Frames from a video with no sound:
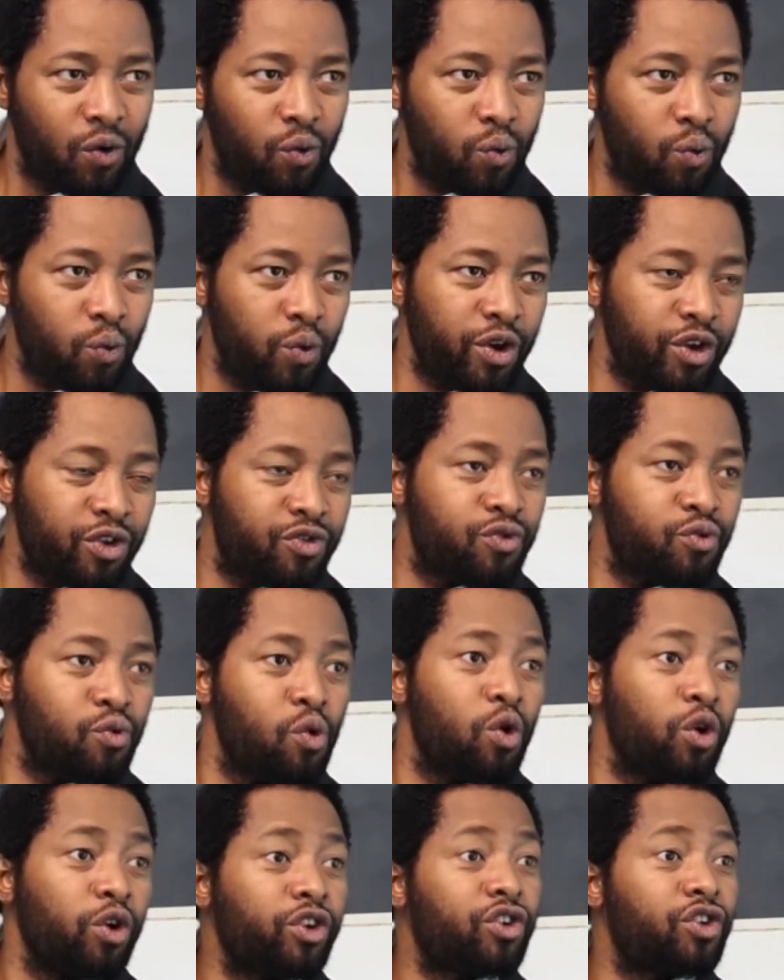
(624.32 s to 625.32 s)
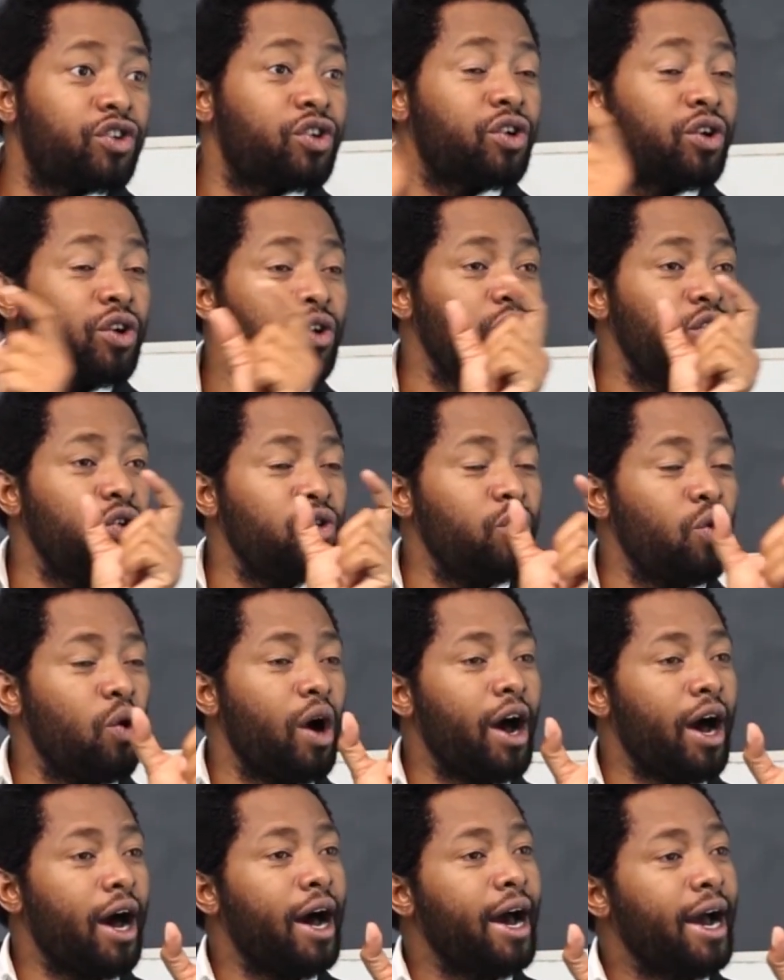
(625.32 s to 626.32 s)
with what
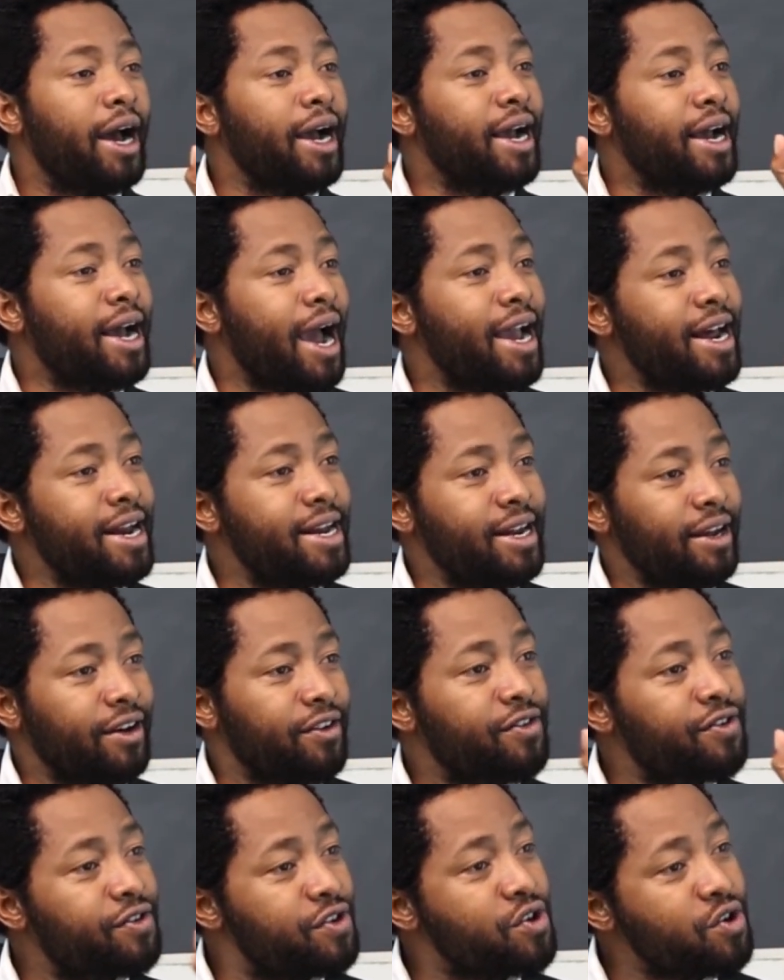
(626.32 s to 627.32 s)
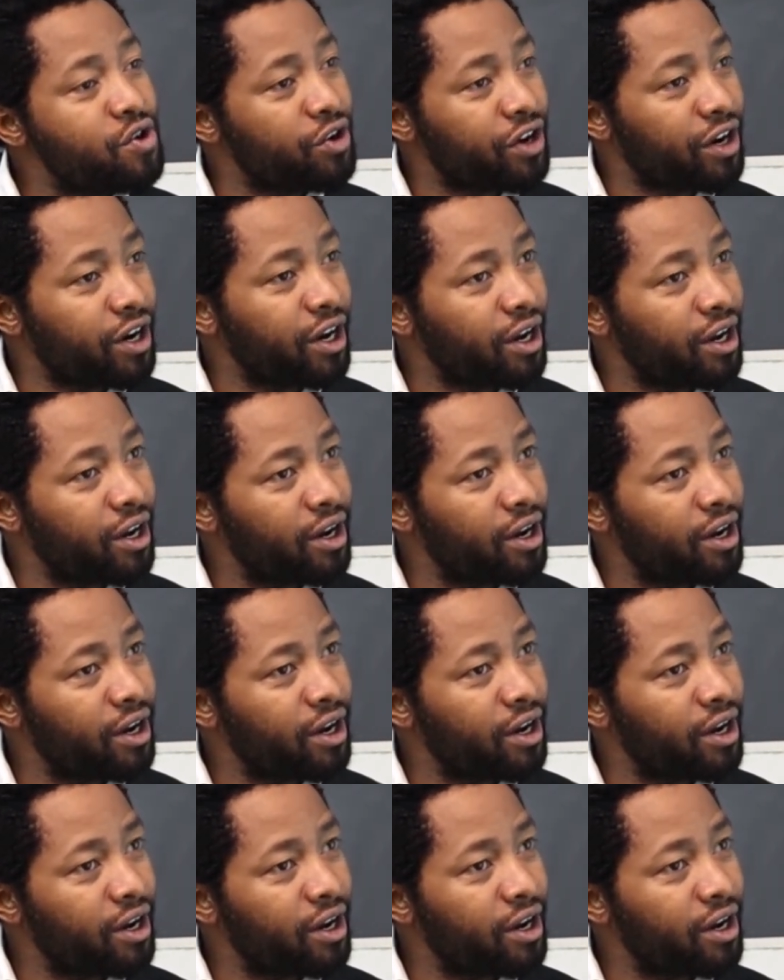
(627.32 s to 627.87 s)
your guiding theory